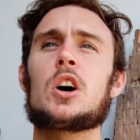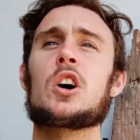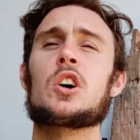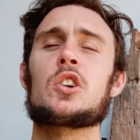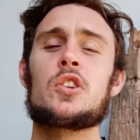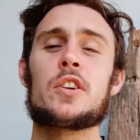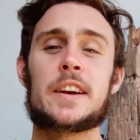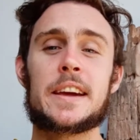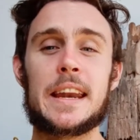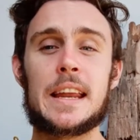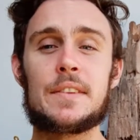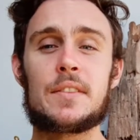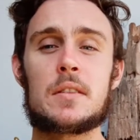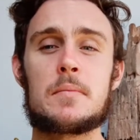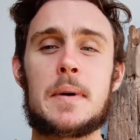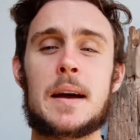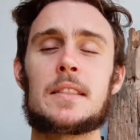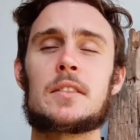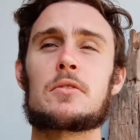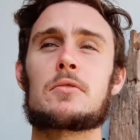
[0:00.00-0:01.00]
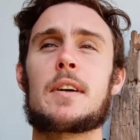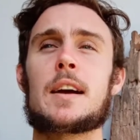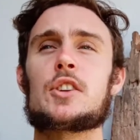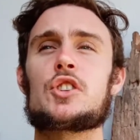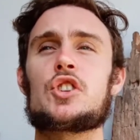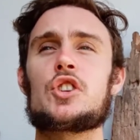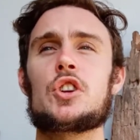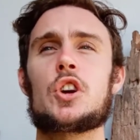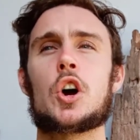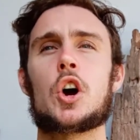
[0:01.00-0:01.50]
You can even make the
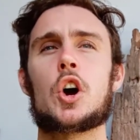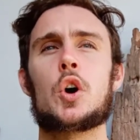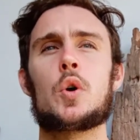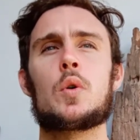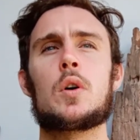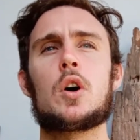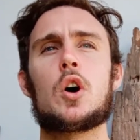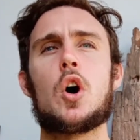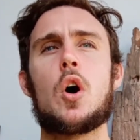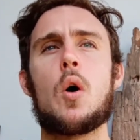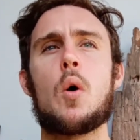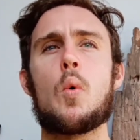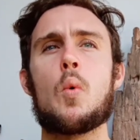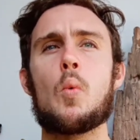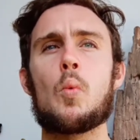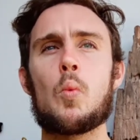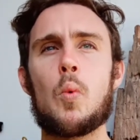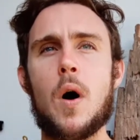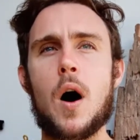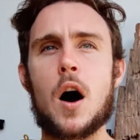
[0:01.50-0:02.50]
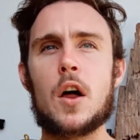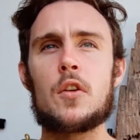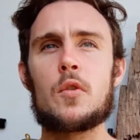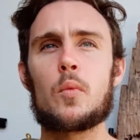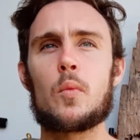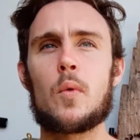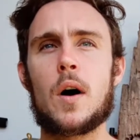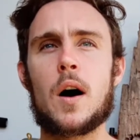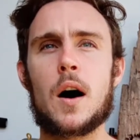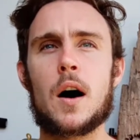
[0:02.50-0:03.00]
ratio
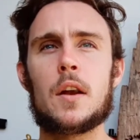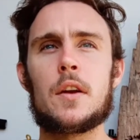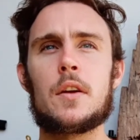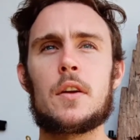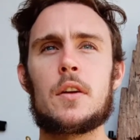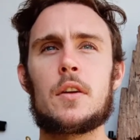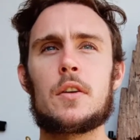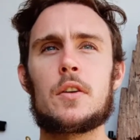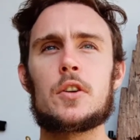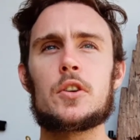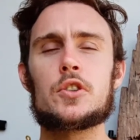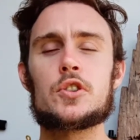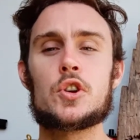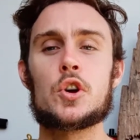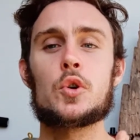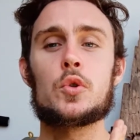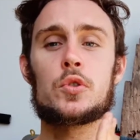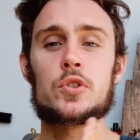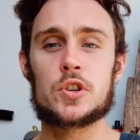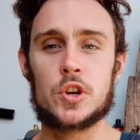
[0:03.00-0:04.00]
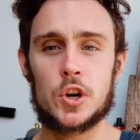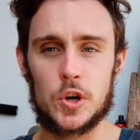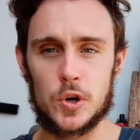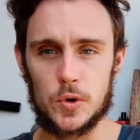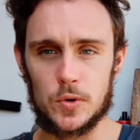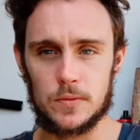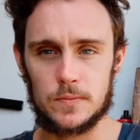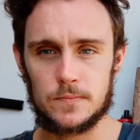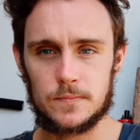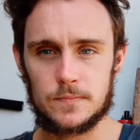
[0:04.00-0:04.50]

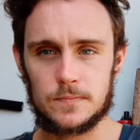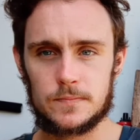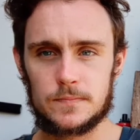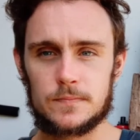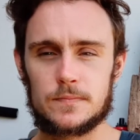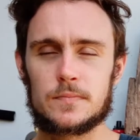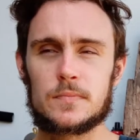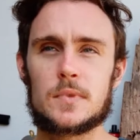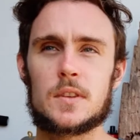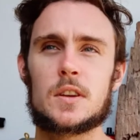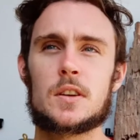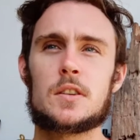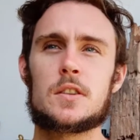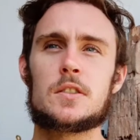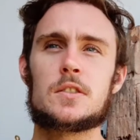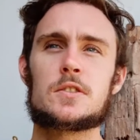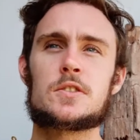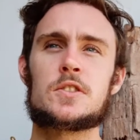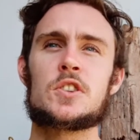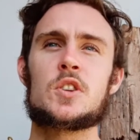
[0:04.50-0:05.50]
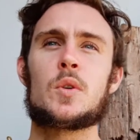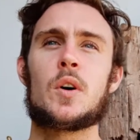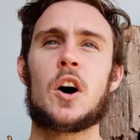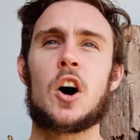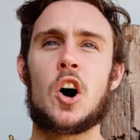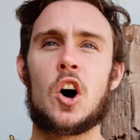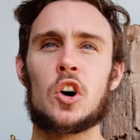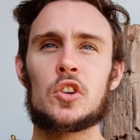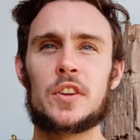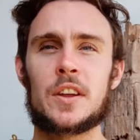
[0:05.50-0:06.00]
1-1-2-2. So you're
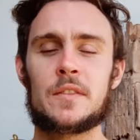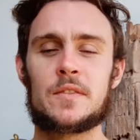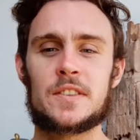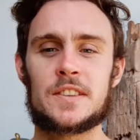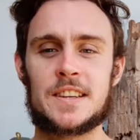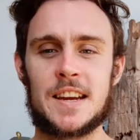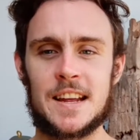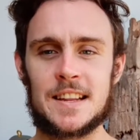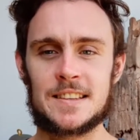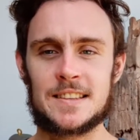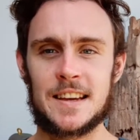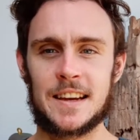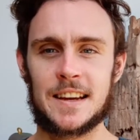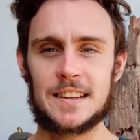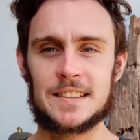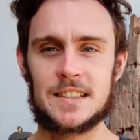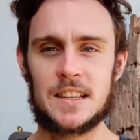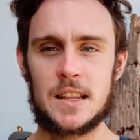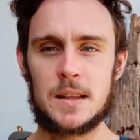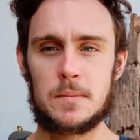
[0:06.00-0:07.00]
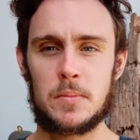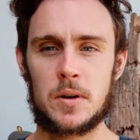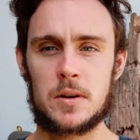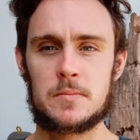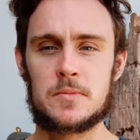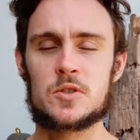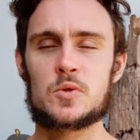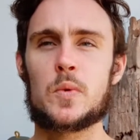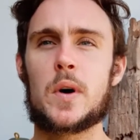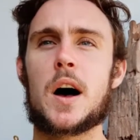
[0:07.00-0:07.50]
holding for 10 seconds at the bottom
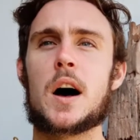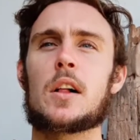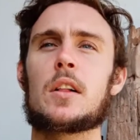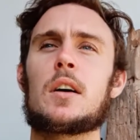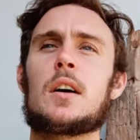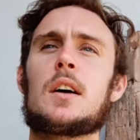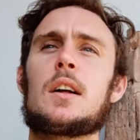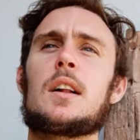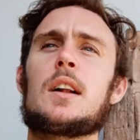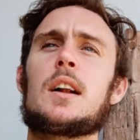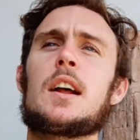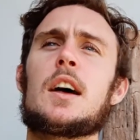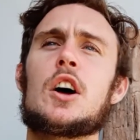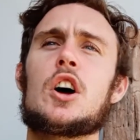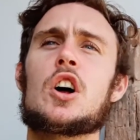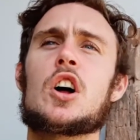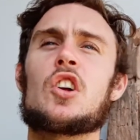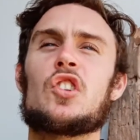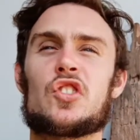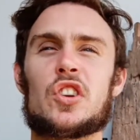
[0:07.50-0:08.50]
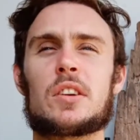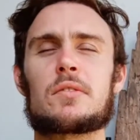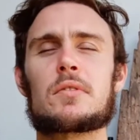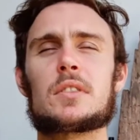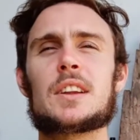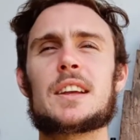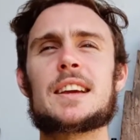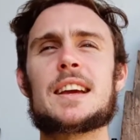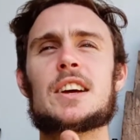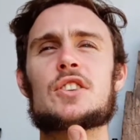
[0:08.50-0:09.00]
as well.
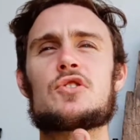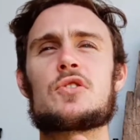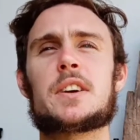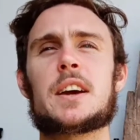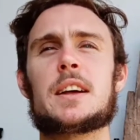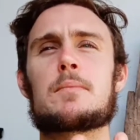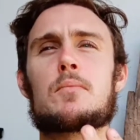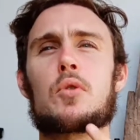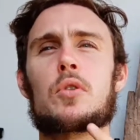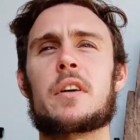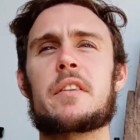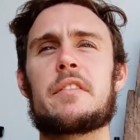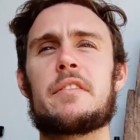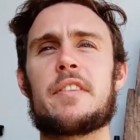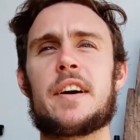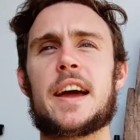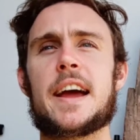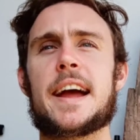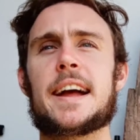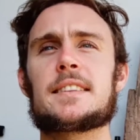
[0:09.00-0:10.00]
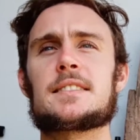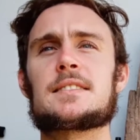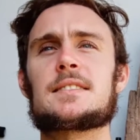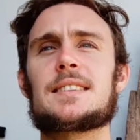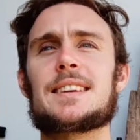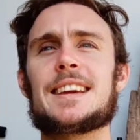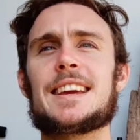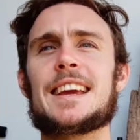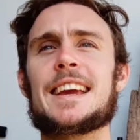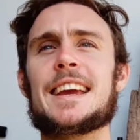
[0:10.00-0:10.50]
Generally, as you get more advanced
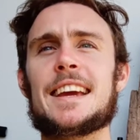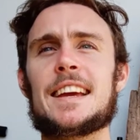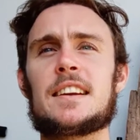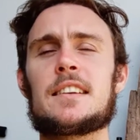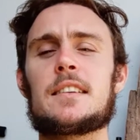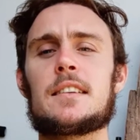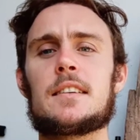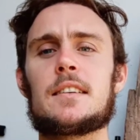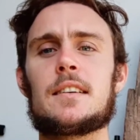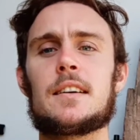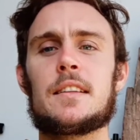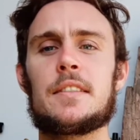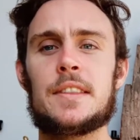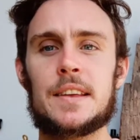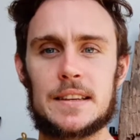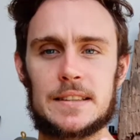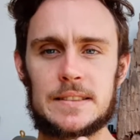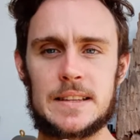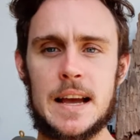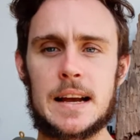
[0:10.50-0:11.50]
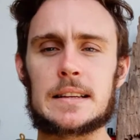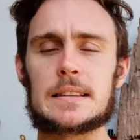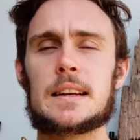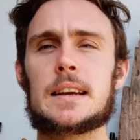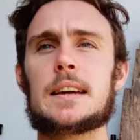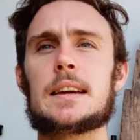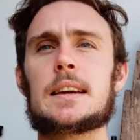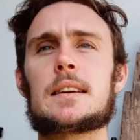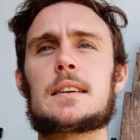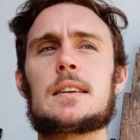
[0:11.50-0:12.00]
in this
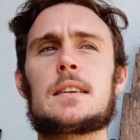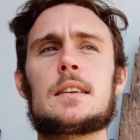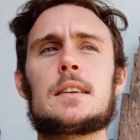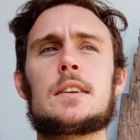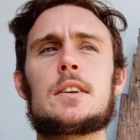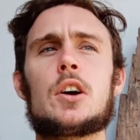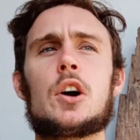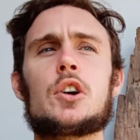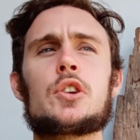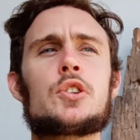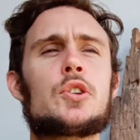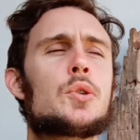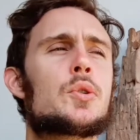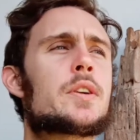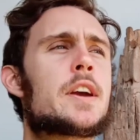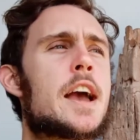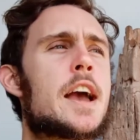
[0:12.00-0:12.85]
technique, you